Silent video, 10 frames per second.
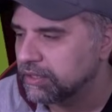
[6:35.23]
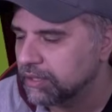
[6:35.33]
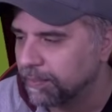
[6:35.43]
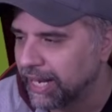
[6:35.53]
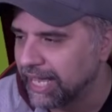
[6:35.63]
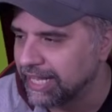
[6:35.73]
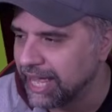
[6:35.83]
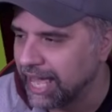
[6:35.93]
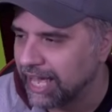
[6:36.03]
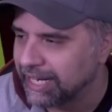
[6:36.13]
to play
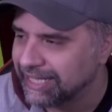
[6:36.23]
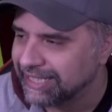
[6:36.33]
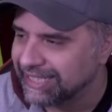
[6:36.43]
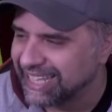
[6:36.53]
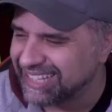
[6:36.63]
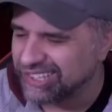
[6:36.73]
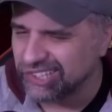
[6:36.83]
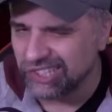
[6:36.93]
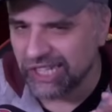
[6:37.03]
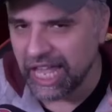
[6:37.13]
that
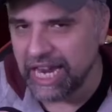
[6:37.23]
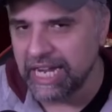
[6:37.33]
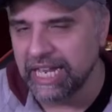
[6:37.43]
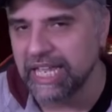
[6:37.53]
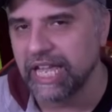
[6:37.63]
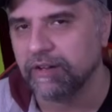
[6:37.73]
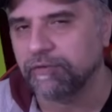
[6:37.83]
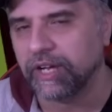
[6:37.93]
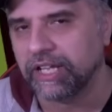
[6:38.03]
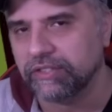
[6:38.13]
slightly
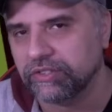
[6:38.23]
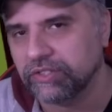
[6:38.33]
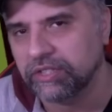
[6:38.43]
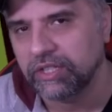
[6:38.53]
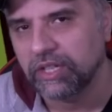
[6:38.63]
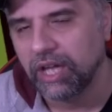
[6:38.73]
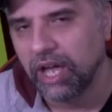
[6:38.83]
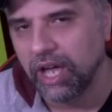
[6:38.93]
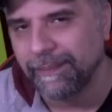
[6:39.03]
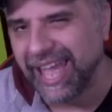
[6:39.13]
advanced
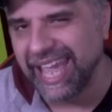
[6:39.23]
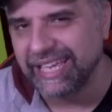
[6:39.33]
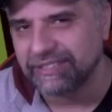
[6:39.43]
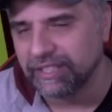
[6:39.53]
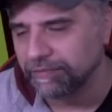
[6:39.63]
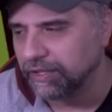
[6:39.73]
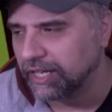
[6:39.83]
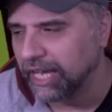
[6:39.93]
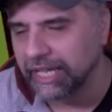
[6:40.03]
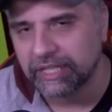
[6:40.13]
8, if you
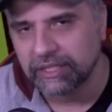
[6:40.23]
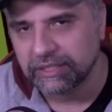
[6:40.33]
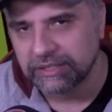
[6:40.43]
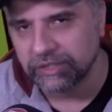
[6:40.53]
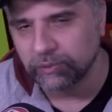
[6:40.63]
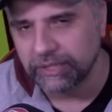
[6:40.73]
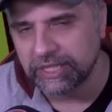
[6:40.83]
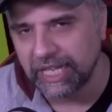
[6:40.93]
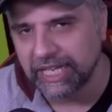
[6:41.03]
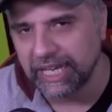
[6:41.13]
like. It's almost
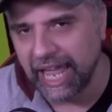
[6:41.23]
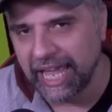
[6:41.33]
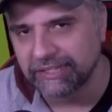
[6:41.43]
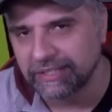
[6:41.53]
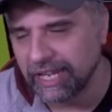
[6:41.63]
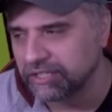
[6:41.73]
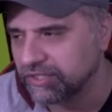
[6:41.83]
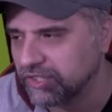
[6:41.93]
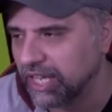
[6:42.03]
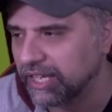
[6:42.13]
like an
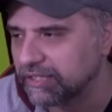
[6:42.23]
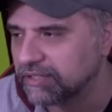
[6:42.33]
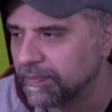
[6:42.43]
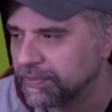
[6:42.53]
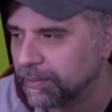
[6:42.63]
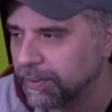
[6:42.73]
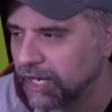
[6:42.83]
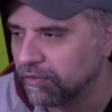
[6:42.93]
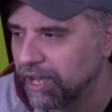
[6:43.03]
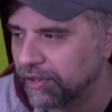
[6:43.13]
8/6,
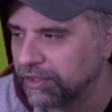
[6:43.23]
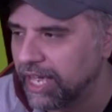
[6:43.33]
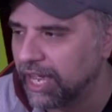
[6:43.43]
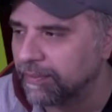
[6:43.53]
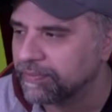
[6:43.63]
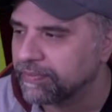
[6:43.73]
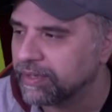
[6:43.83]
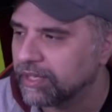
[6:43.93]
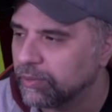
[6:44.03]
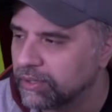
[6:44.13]
but around there.
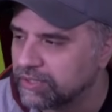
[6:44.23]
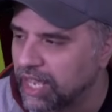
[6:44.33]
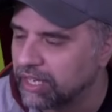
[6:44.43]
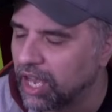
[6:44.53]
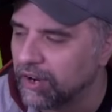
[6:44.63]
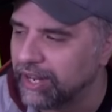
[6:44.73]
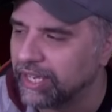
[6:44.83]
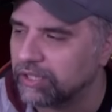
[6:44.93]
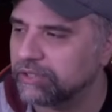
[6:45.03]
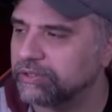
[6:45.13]
With Sangare
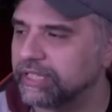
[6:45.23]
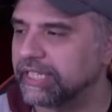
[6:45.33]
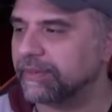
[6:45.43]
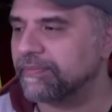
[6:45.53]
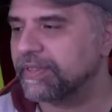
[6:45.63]
holding,